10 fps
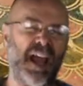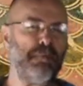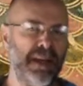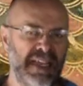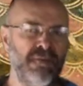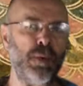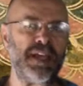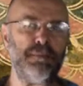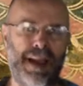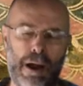I believe we
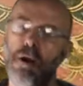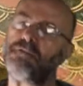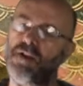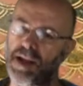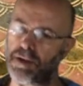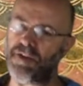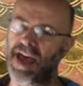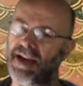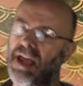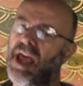can paraphrase
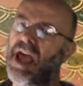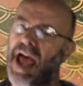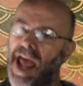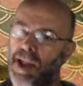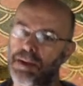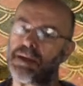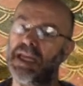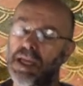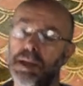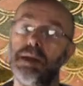that as
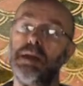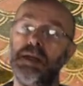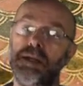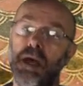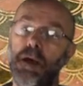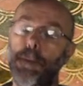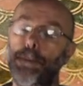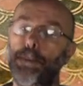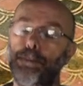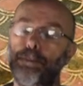Hesiod
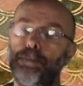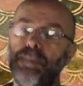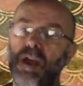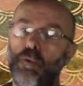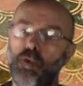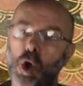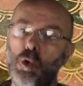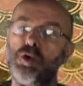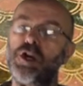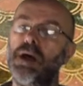
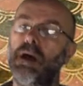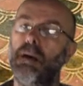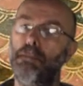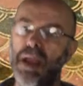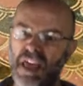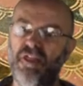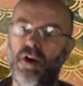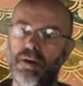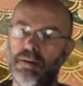wrote myth,